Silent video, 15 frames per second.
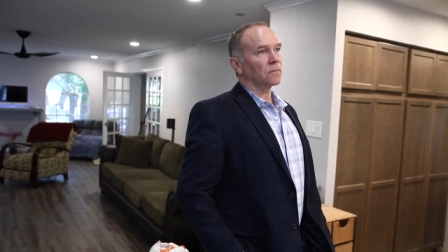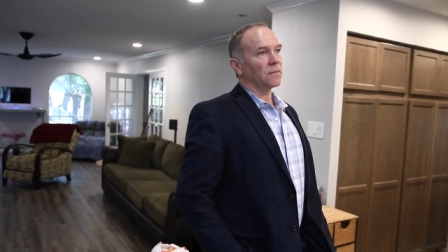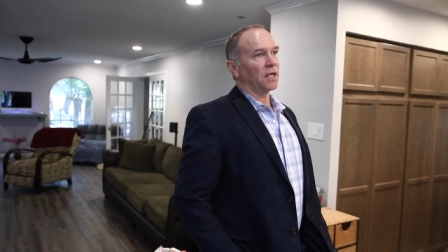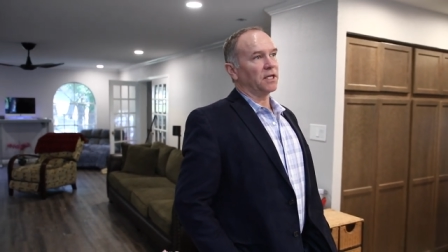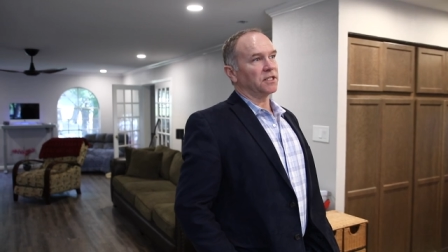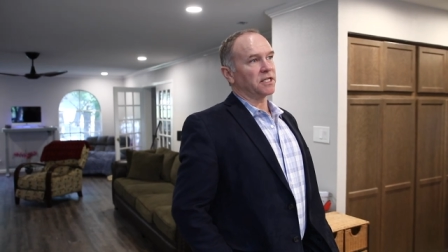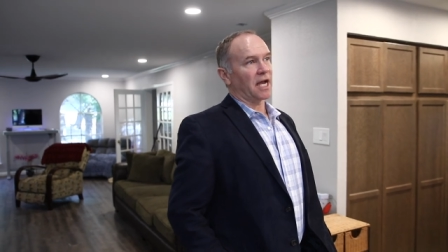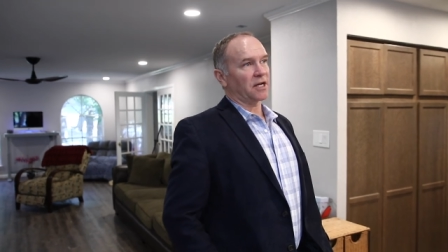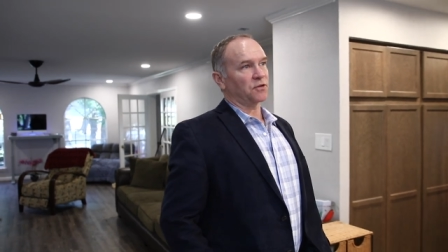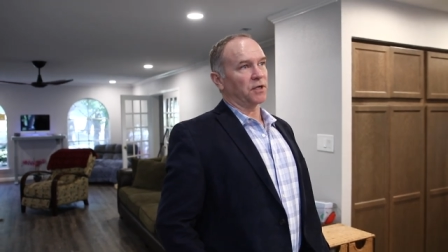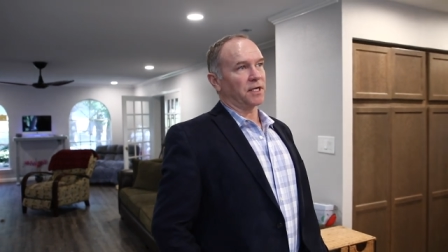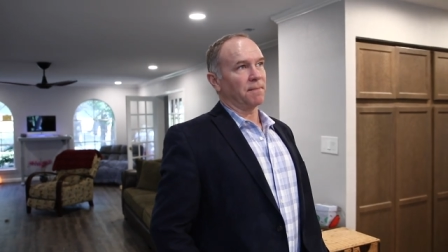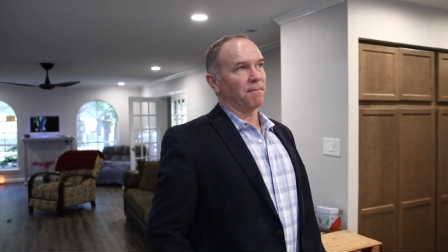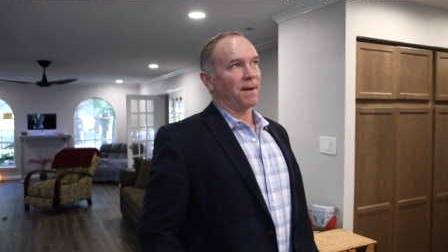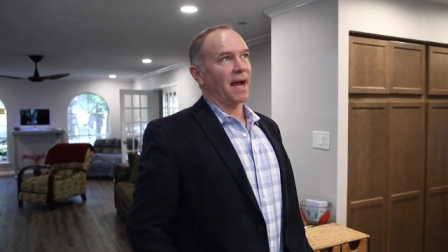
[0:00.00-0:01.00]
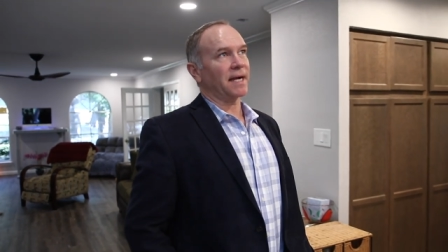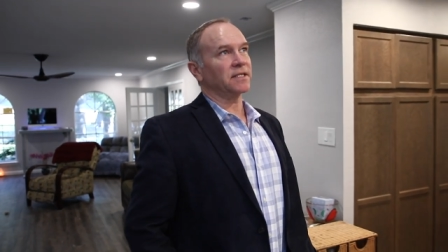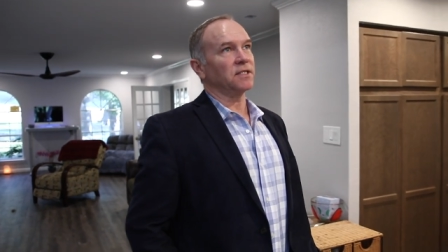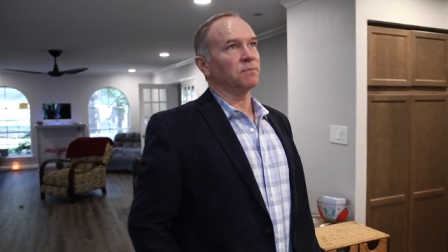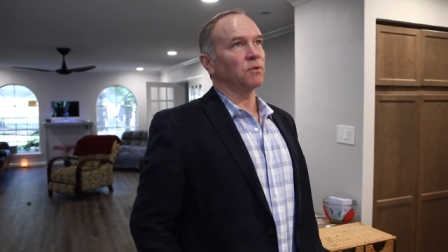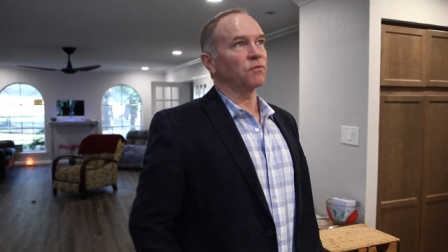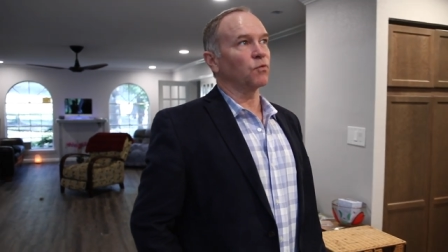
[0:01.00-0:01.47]
that it's actually
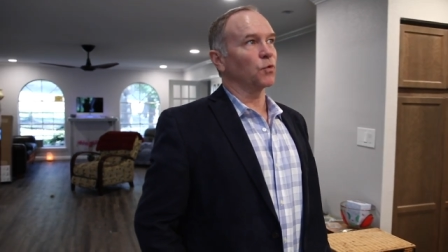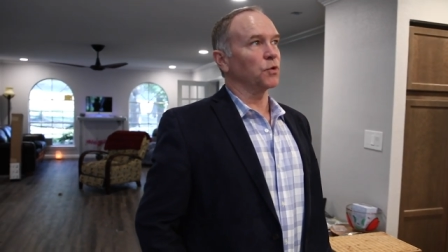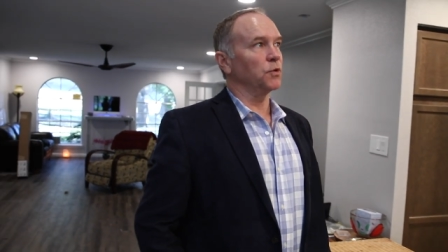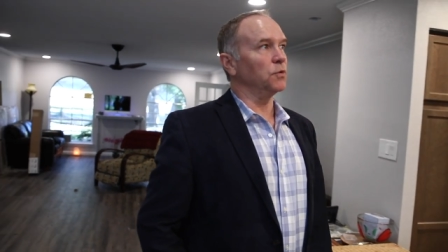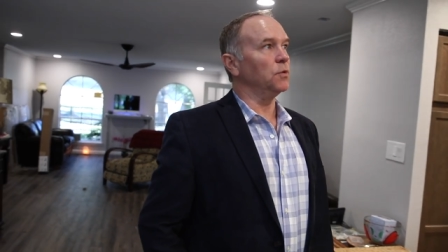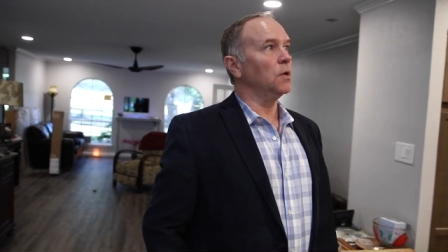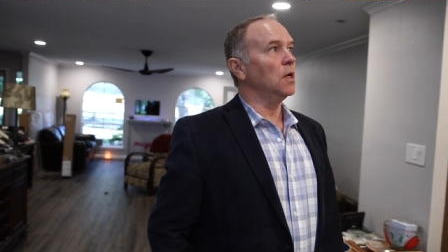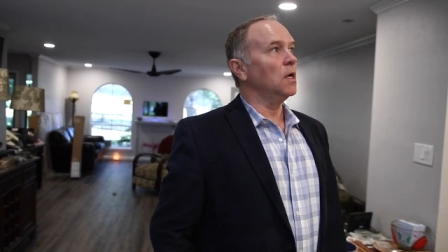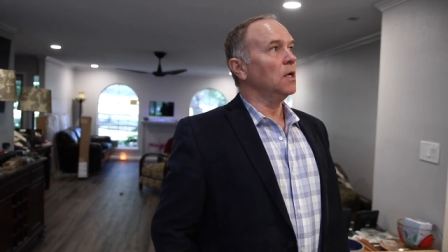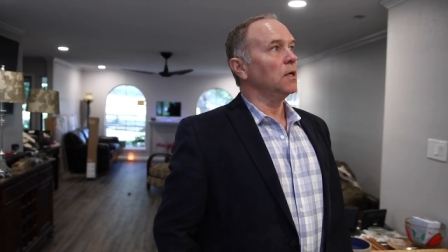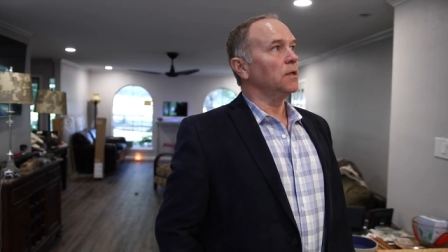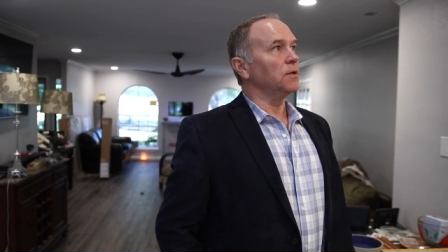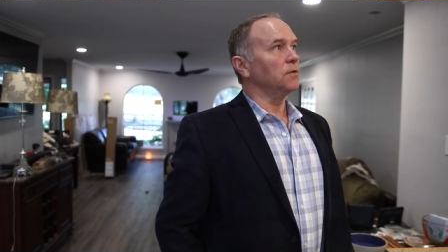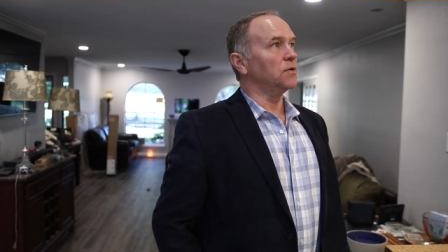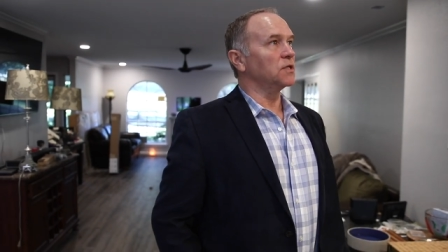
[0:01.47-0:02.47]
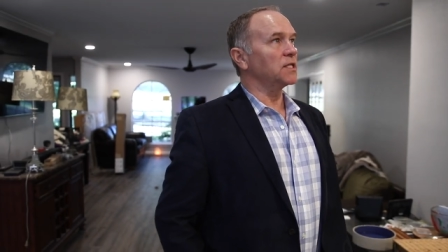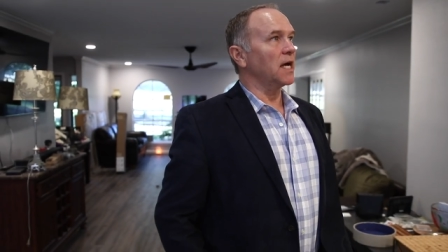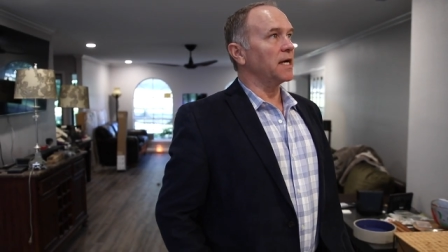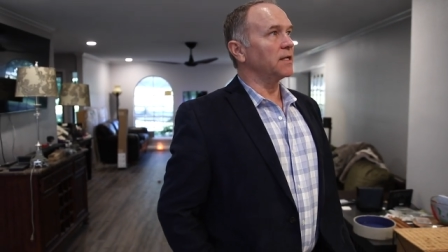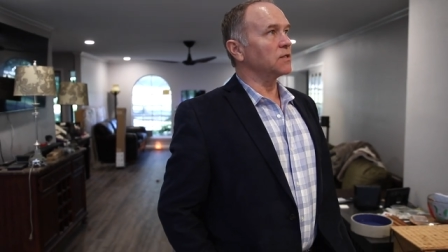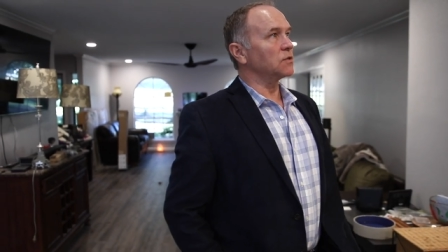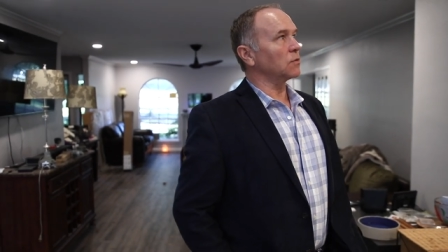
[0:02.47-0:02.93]
compacted before you, you
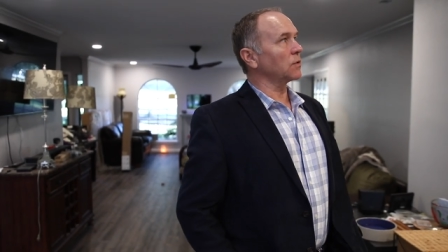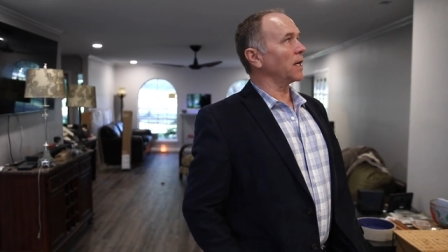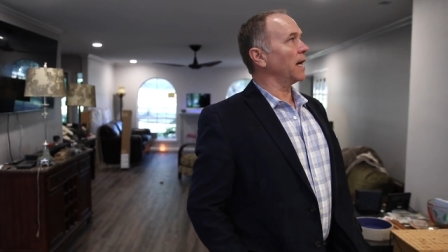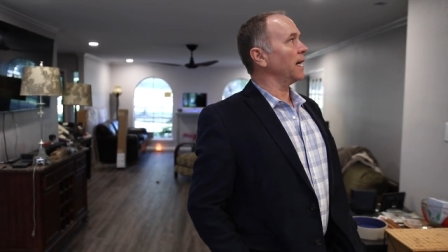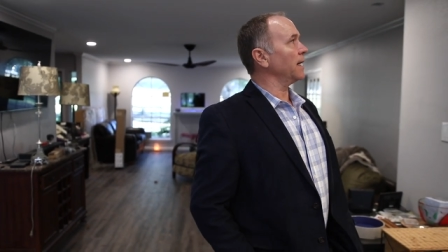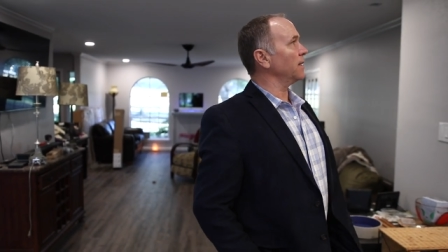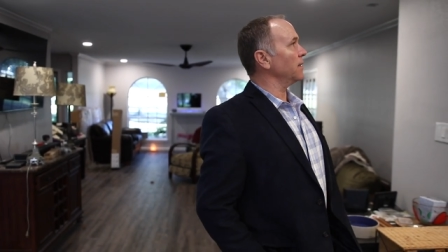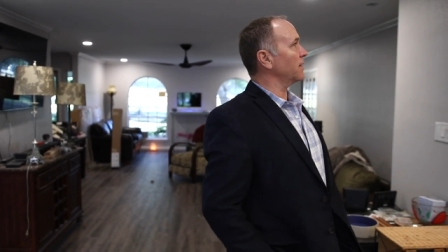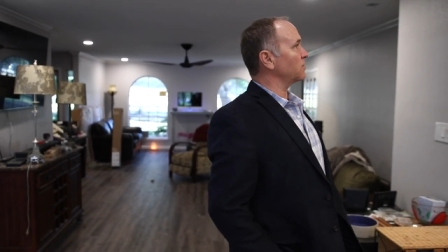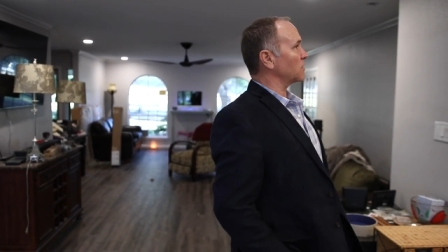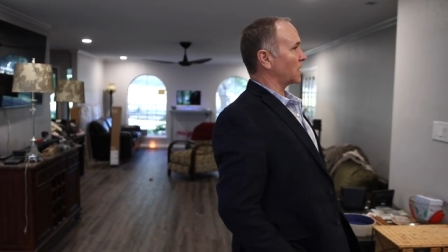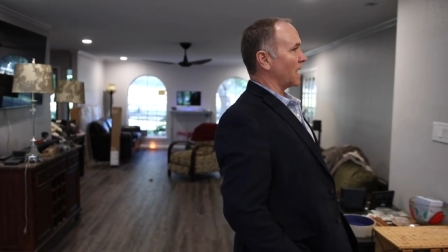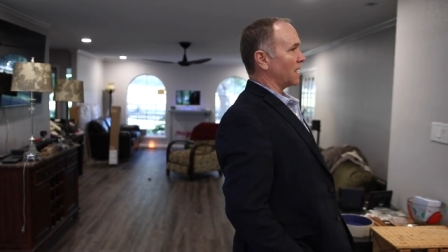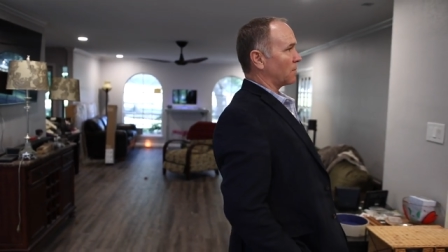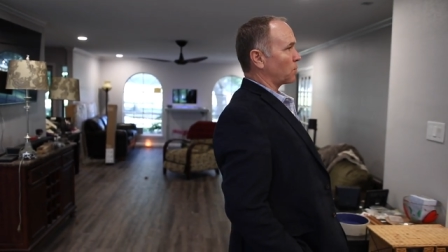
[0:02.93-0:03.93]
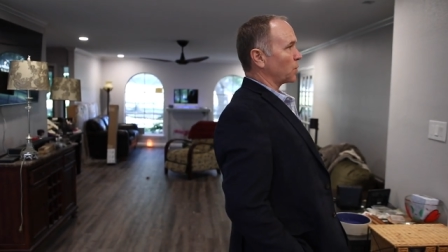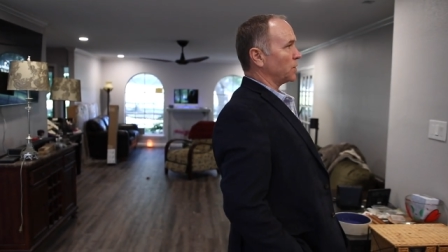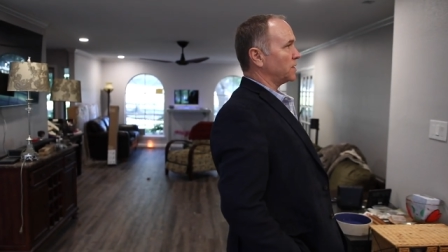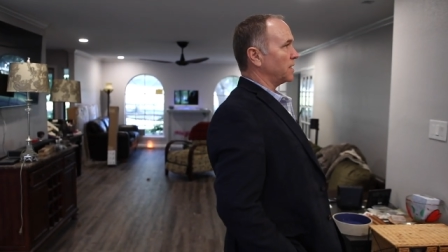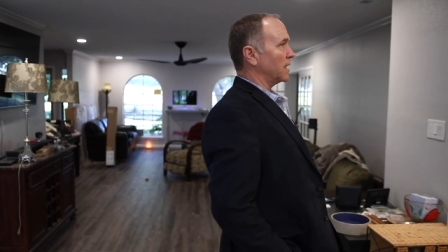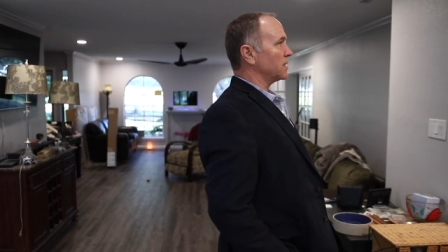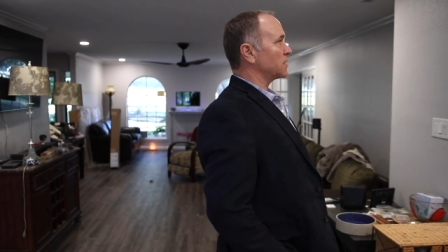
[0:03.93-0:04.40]
decide it's okay. You have to kind of
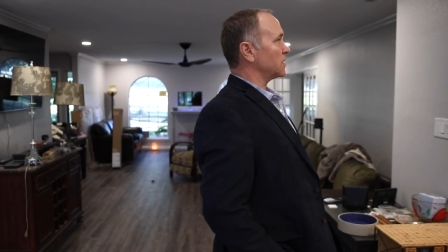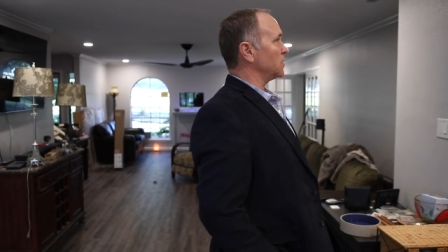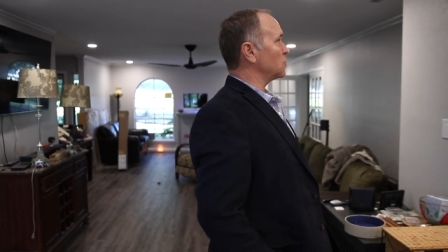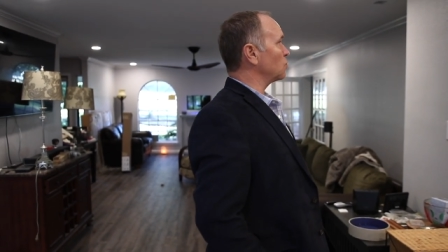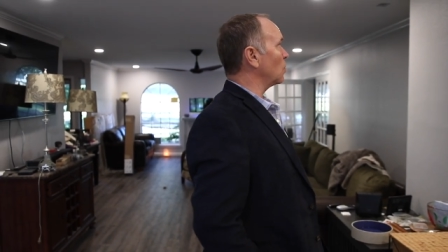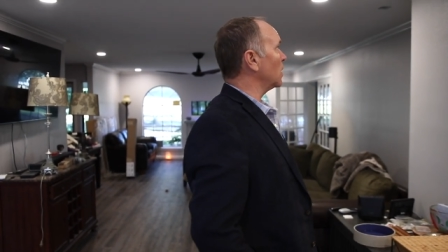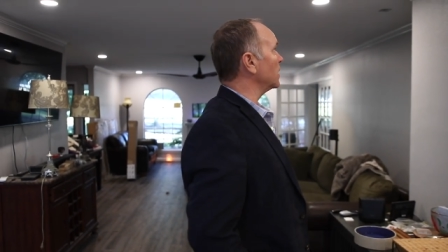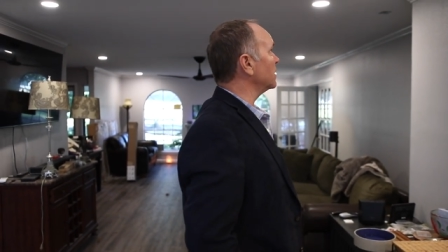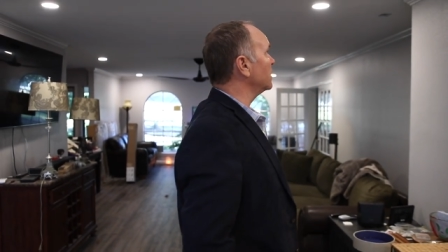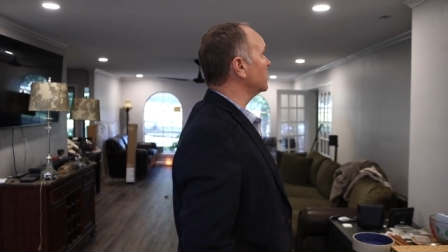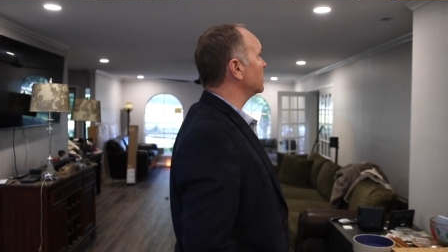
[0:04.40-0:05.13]
pre-test each one.